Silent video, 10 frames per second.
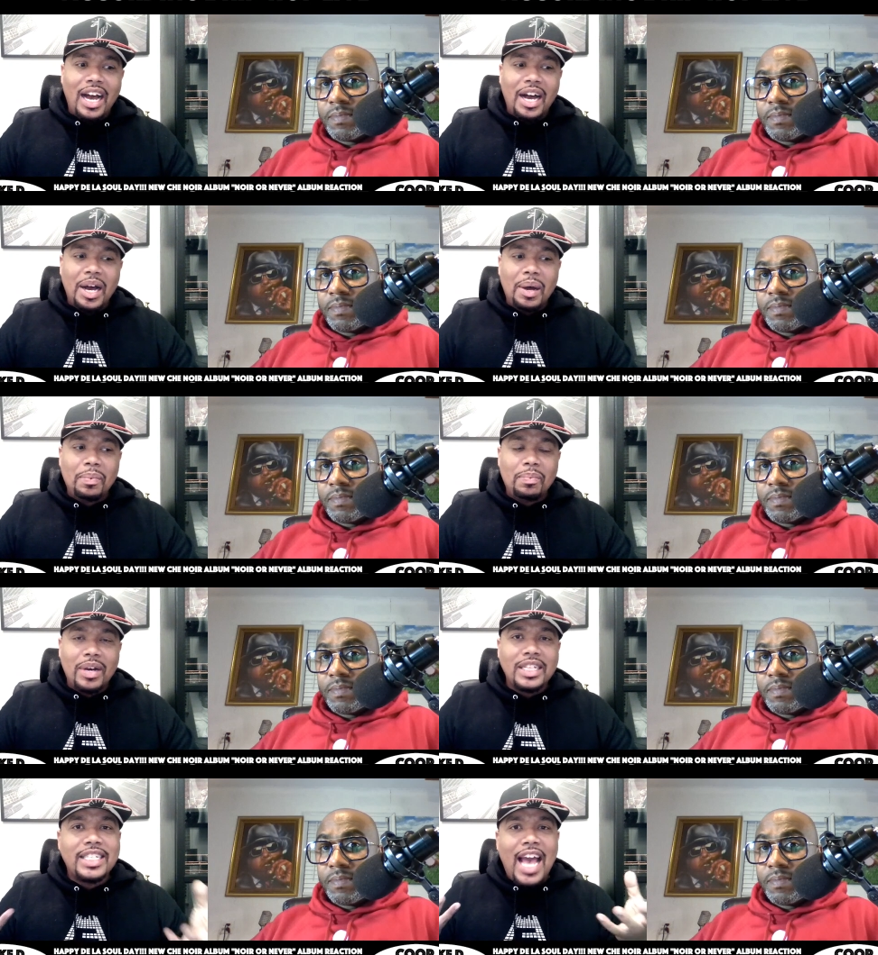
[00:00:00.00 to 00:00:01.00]
Speaker 1: um,
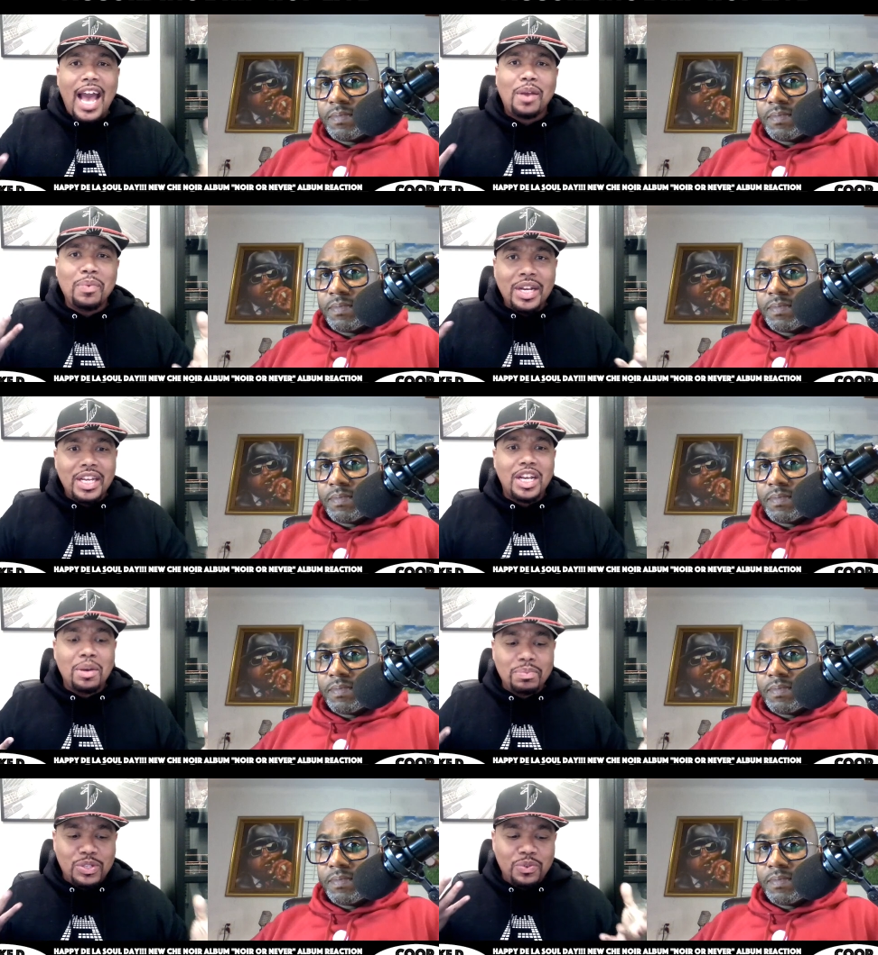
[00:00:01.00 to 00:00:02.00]
attack when it
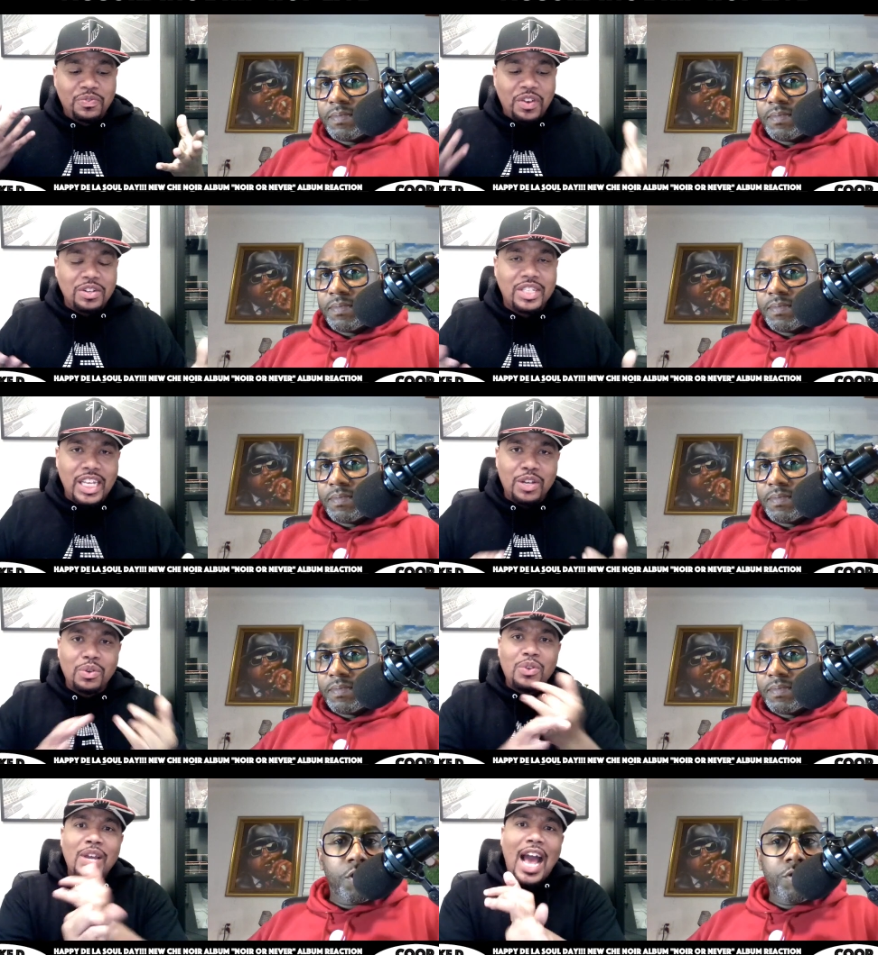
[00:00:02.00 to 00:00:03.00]
comes to first but
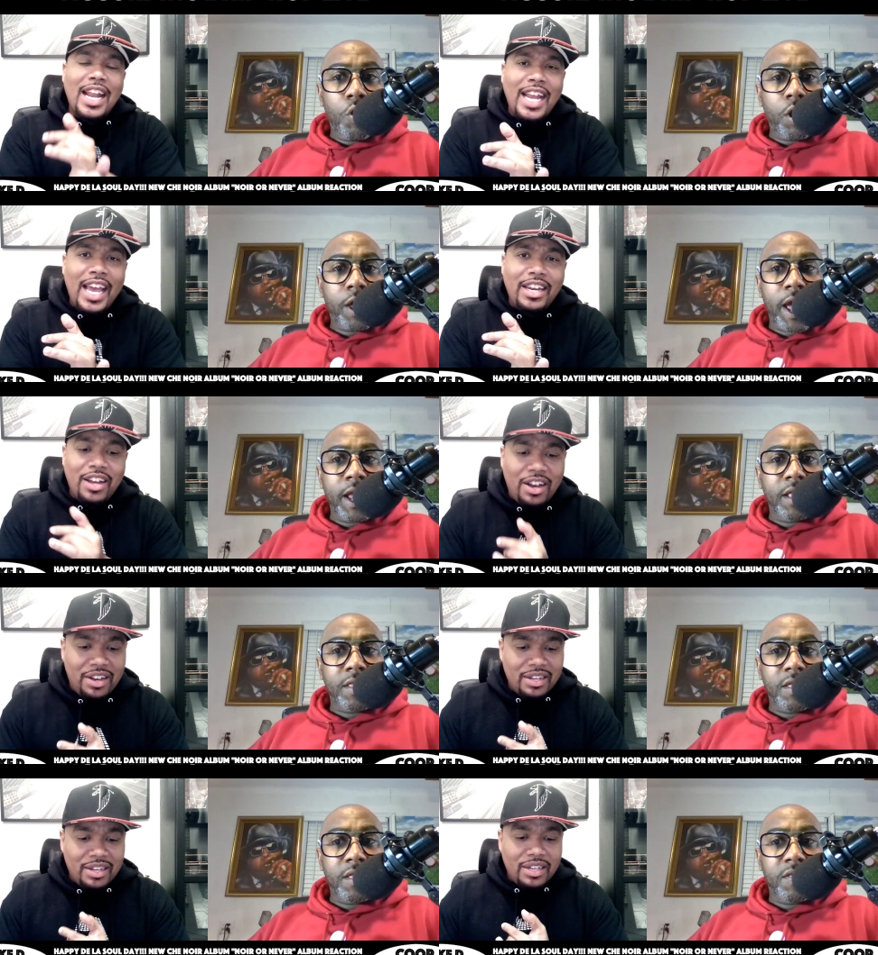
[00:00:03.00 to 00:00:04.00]
where's single. the you New York
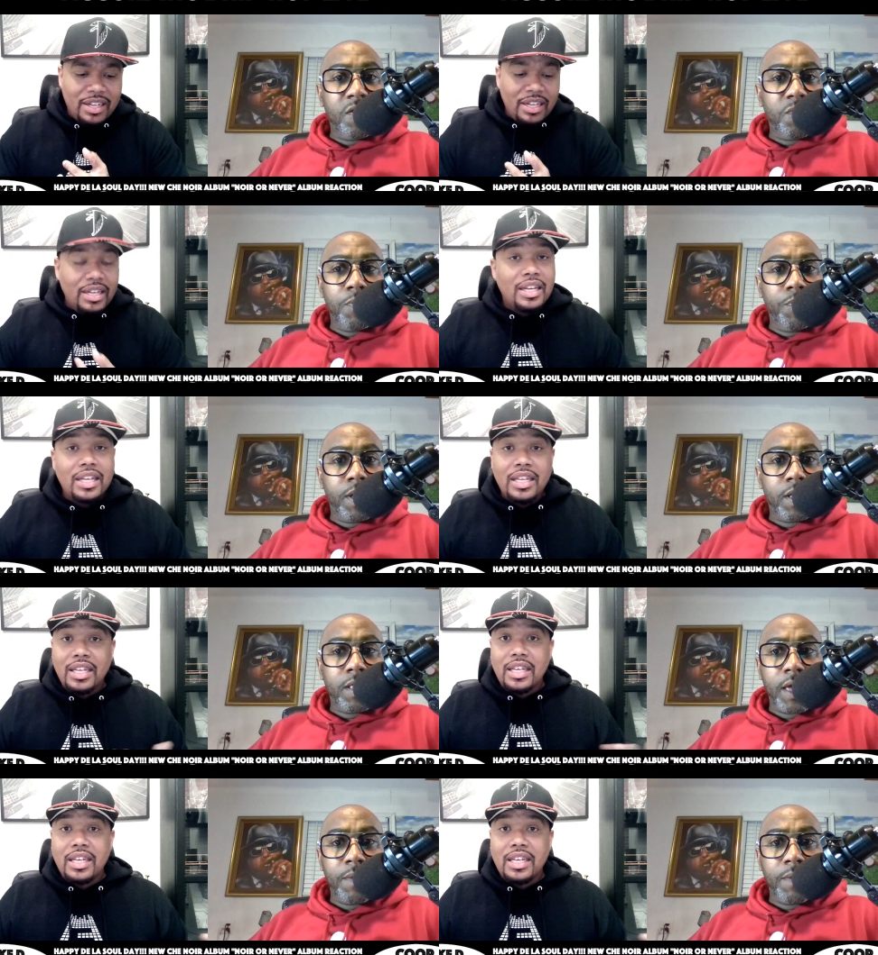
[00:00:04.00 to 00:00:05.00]
in
Speaker 2: it that these people be
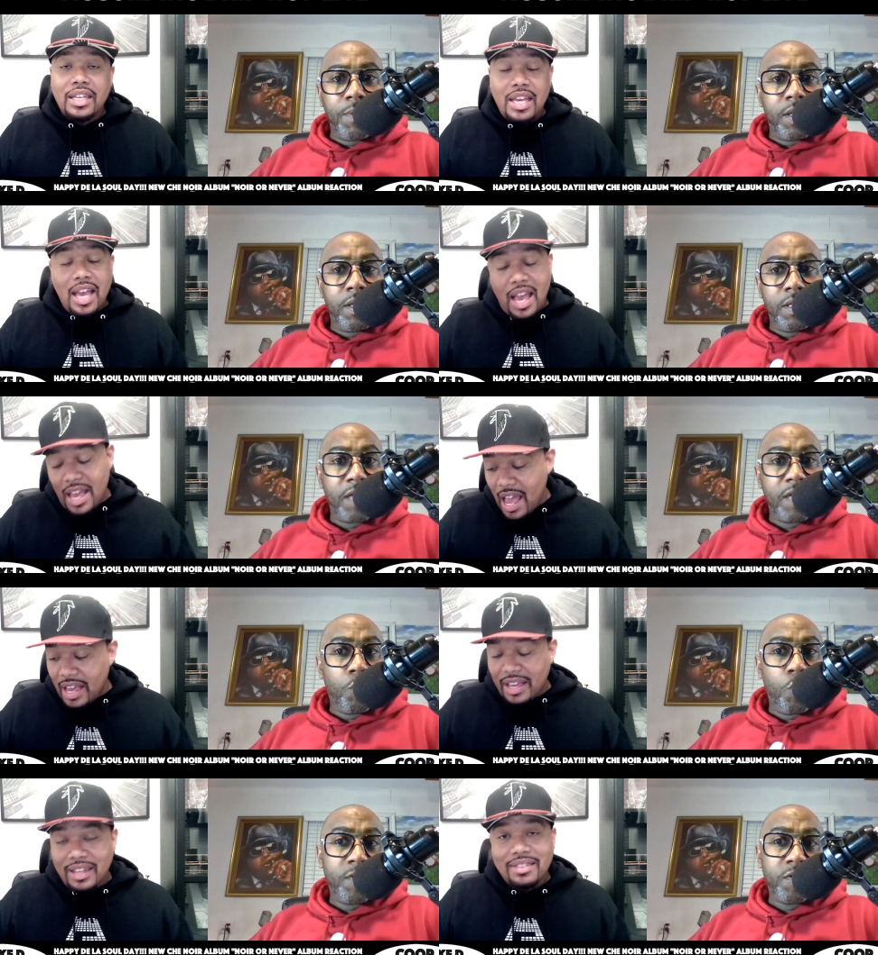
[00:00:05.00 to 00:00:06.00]
claiming? Hey,
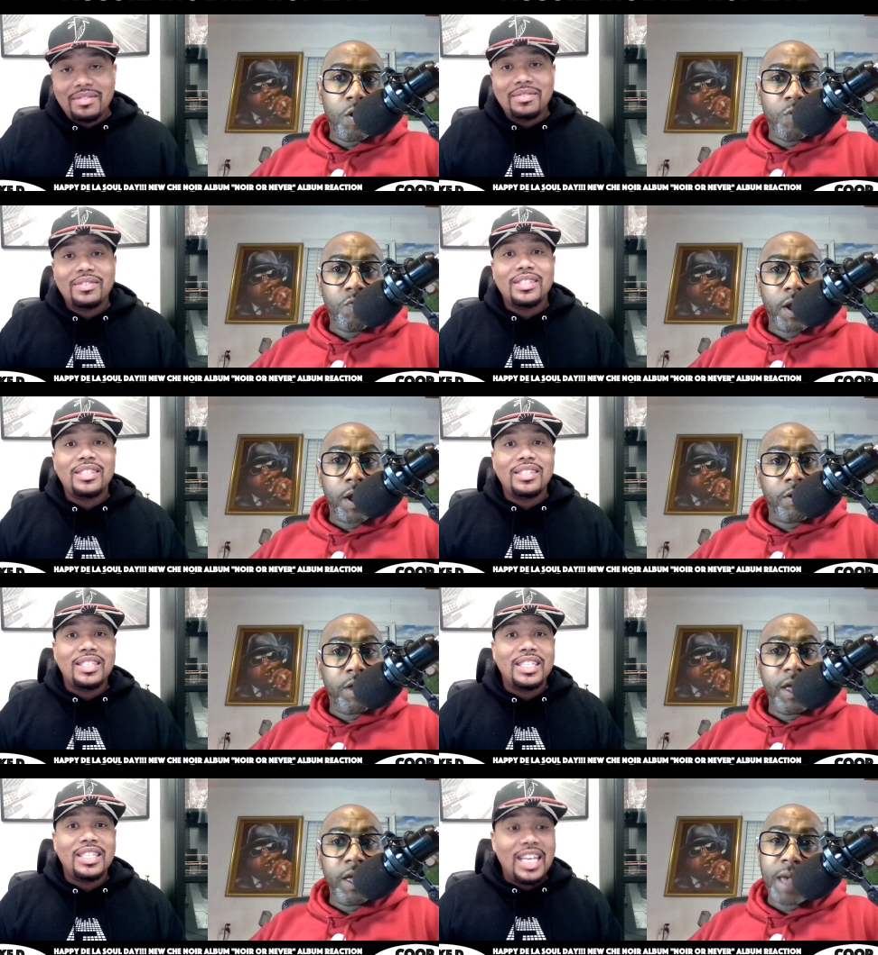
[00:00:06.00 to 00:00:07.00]
That's a West Coast
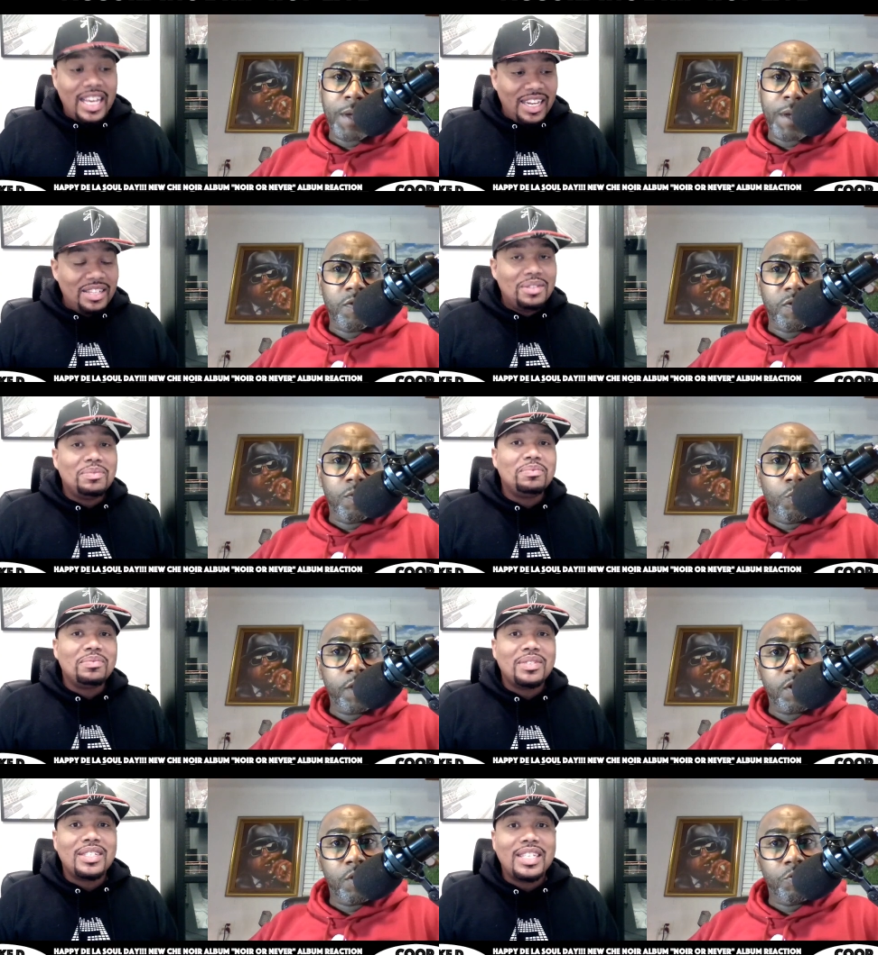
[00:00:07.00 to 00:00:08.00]
record. He came out on some
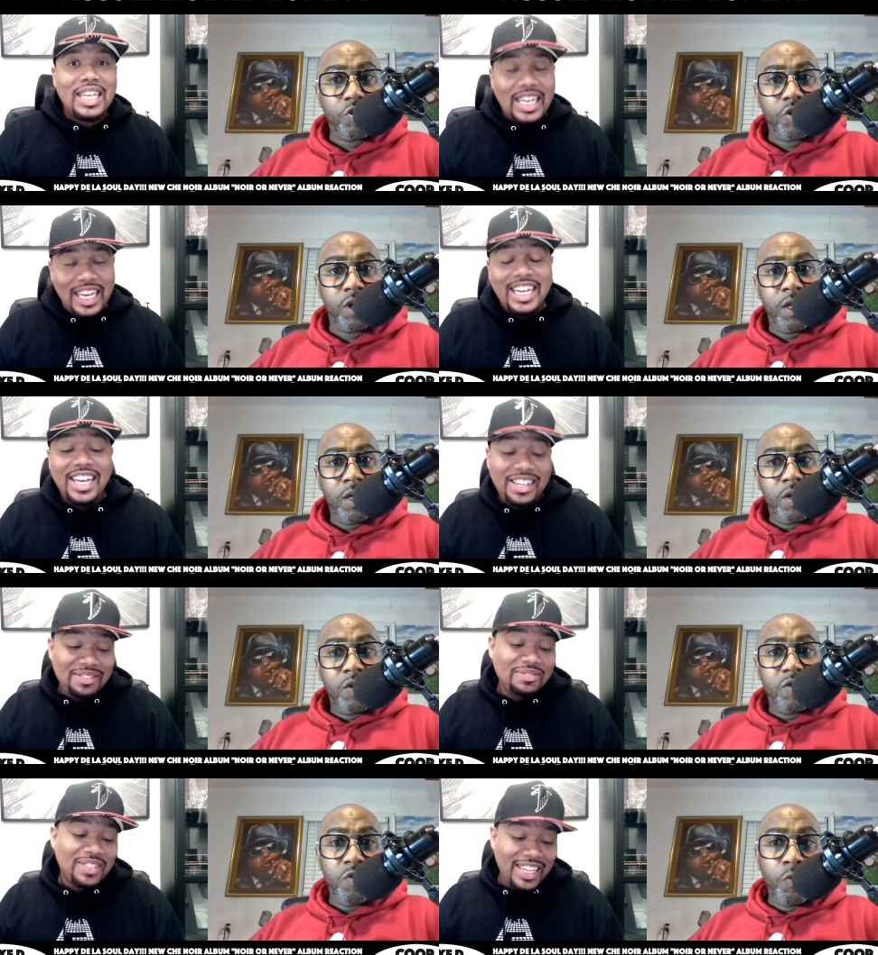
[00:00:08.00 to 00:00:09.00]
West Coast shit. He
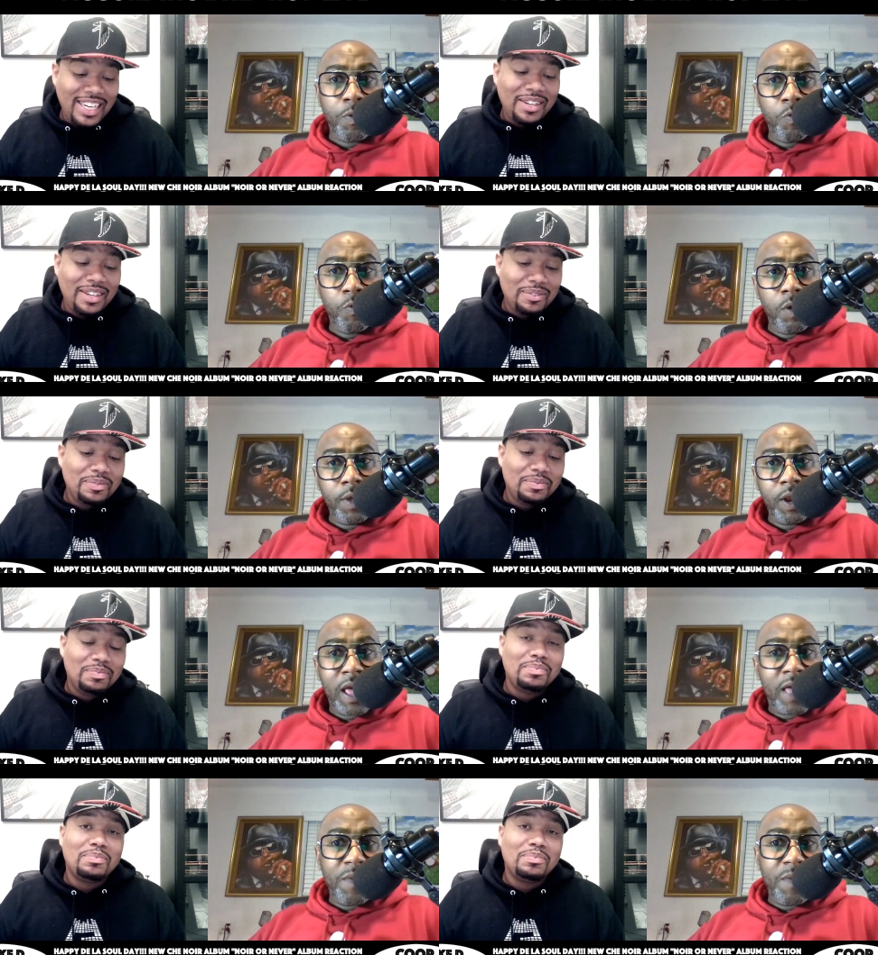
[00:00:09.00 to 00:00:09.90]
did. He Superwoman, did.